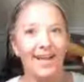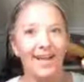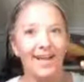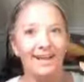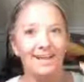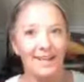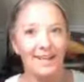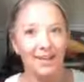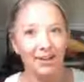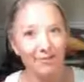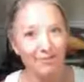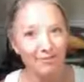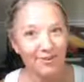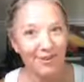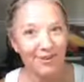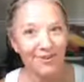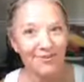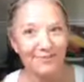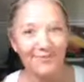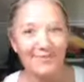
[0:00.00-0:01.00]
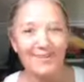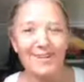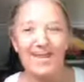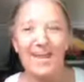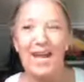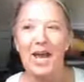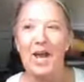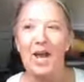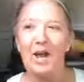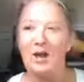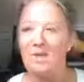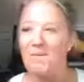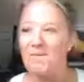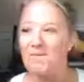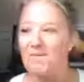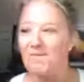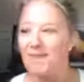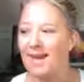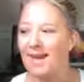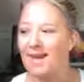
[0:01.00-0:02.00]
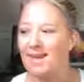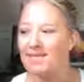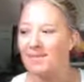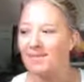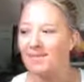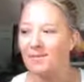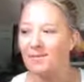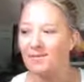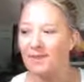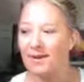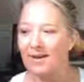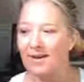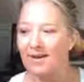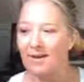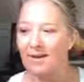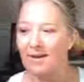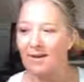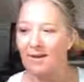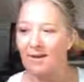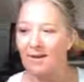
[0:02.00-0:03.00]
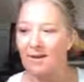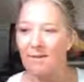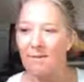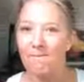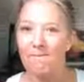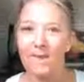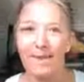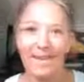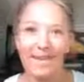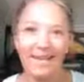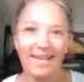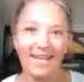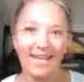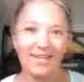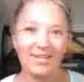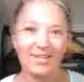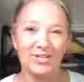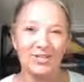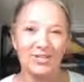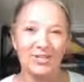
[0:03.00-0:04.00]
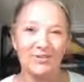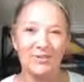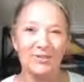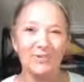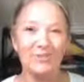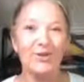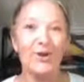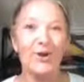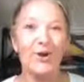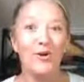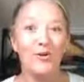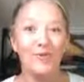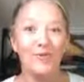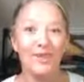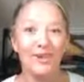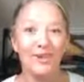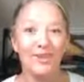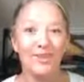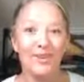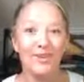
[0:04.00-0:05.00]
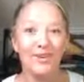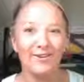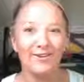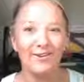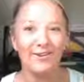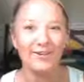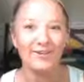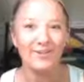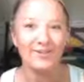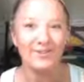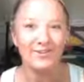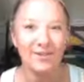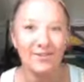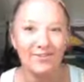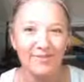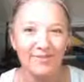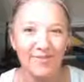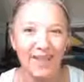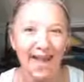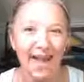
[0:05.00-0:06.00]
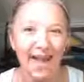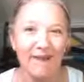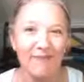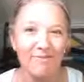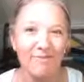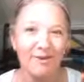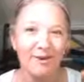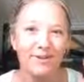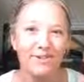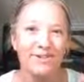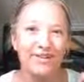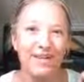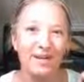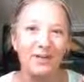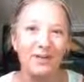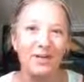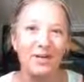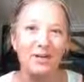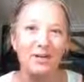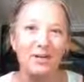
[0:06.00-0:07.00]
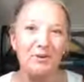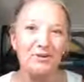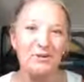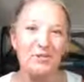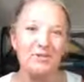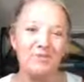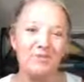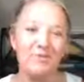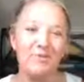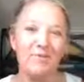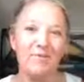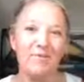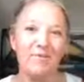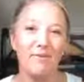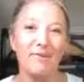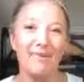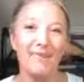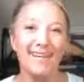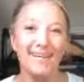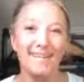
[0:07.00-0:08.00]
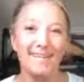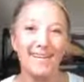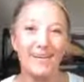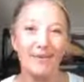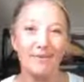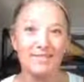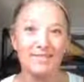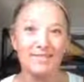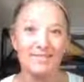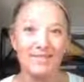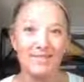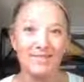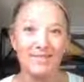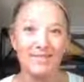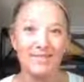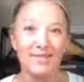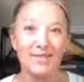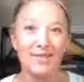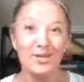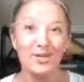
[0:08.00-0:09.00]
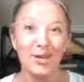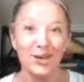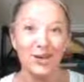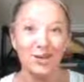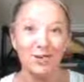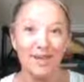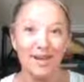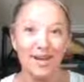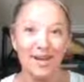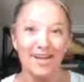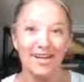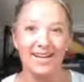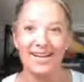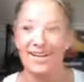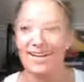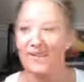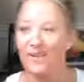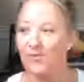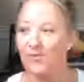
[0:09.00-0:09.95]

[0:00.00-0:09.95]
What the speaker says: Another friend who's had some different manic issues. She's home now, thank goodness, gratefully. Hi, Martin, how are you doing, my friend? We need to get up to see you in Sonoma.